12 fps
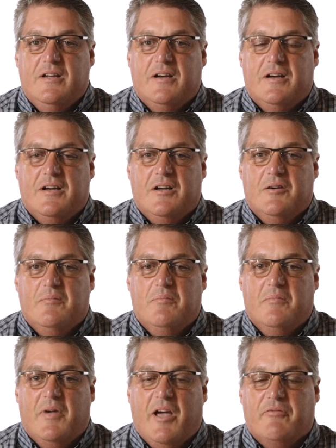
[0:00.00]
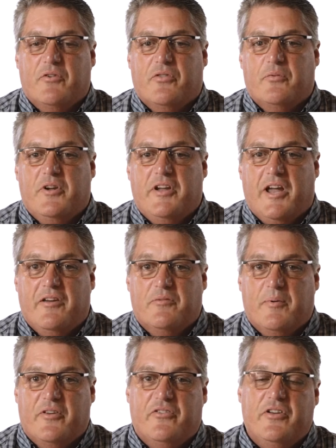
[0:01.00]
Uh, after three games
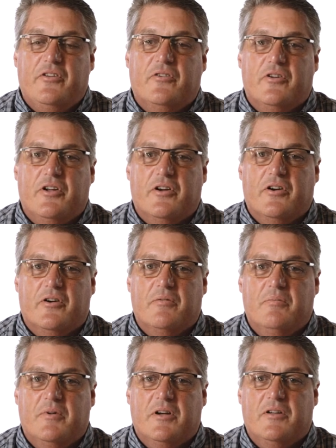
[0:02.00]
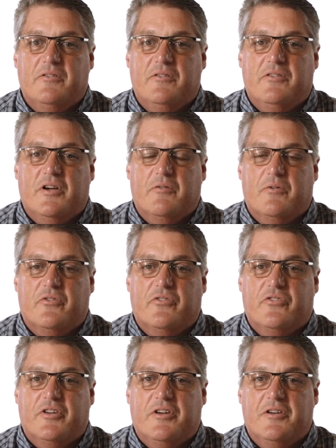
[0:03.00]
my senior year, uh, Doug was